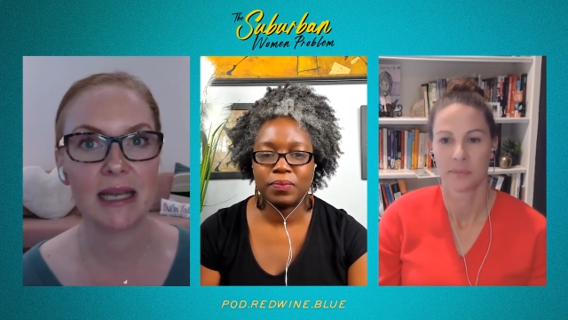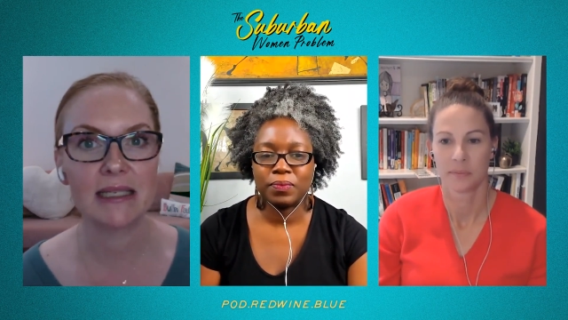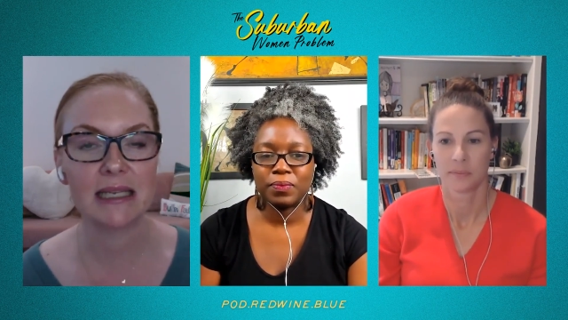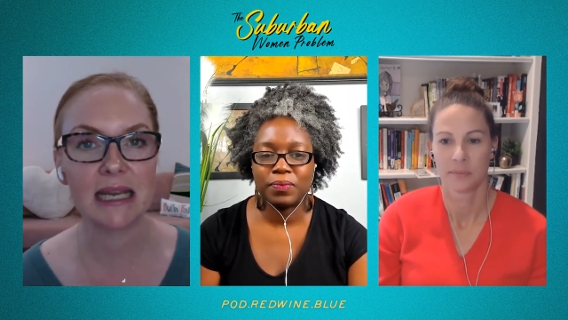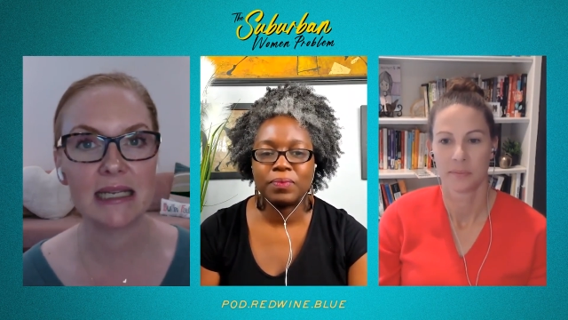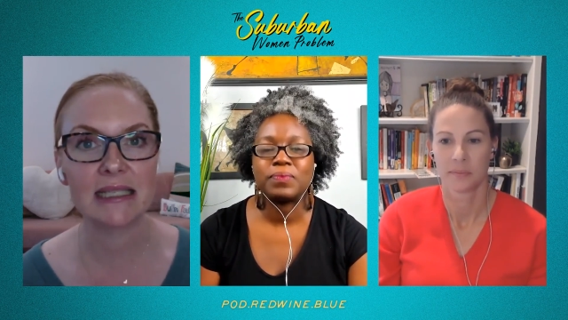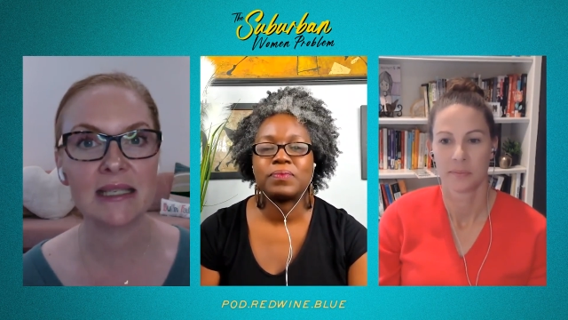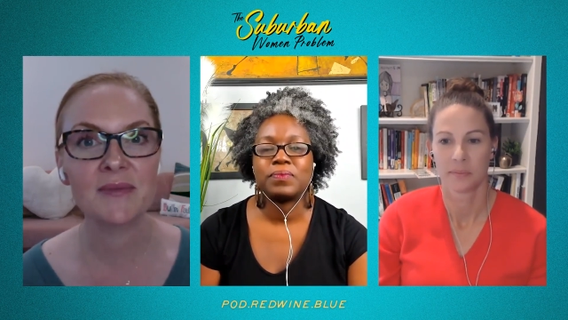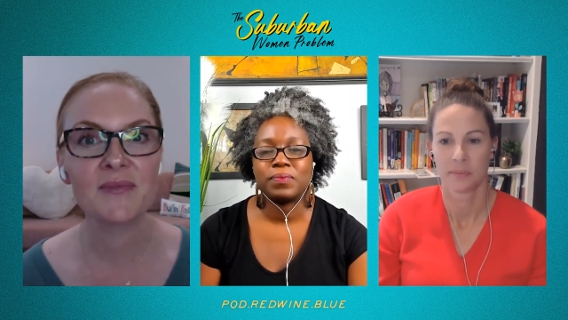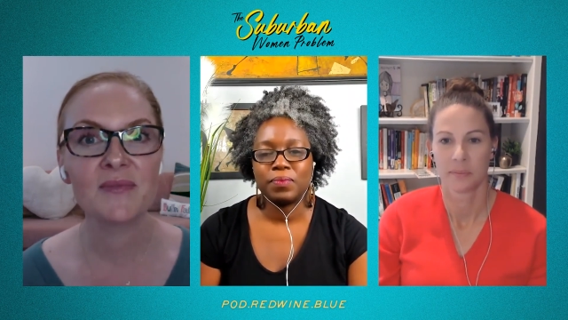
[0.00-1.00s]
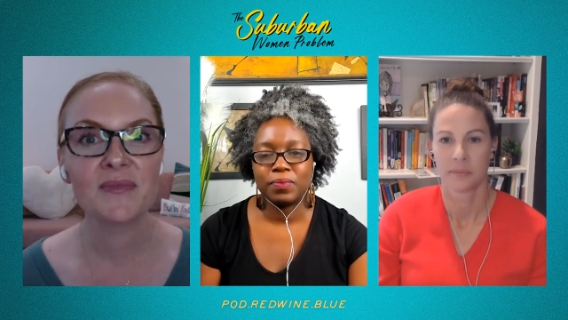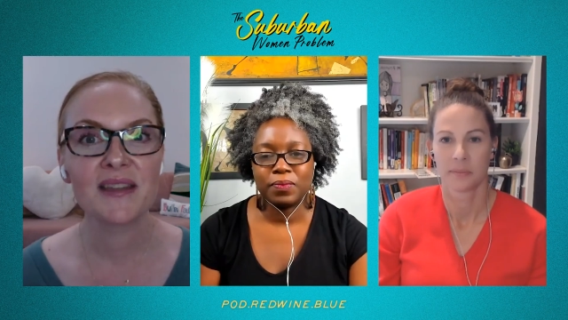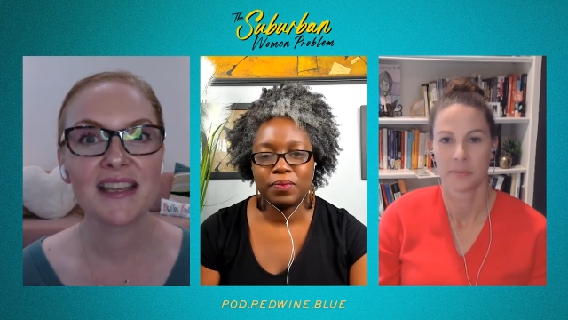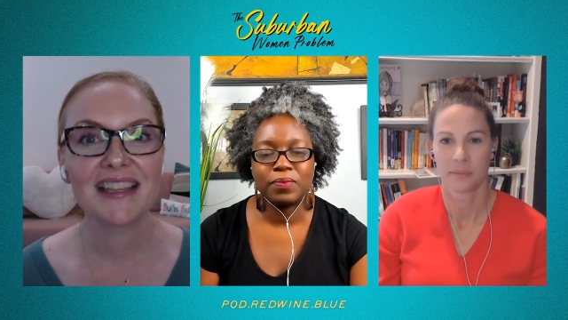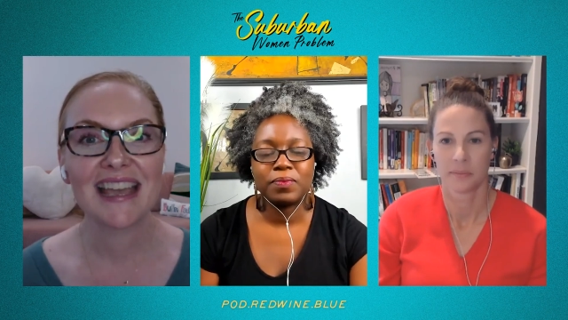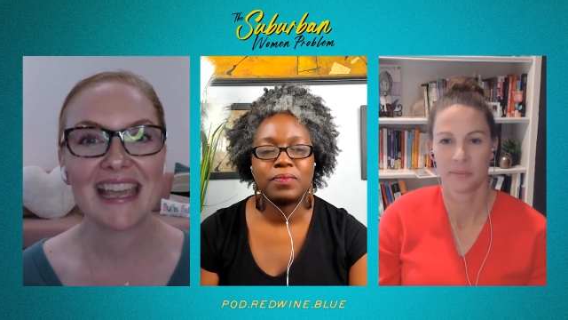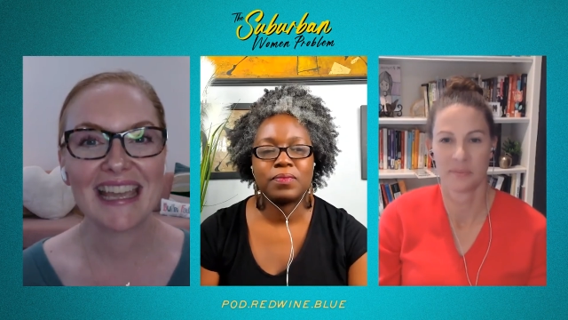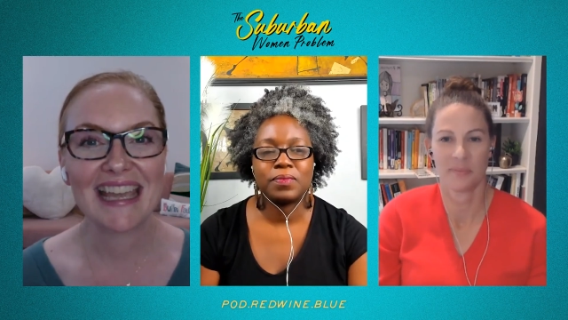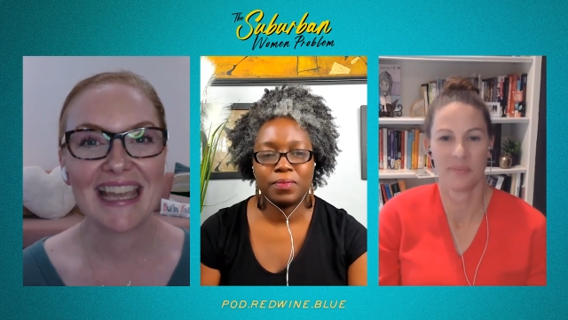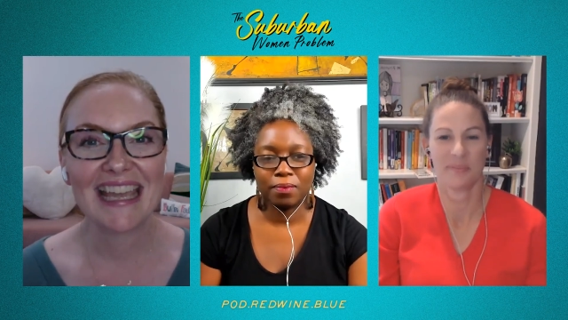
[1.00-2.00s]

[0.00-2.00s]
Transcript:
Speaker 1: because it's like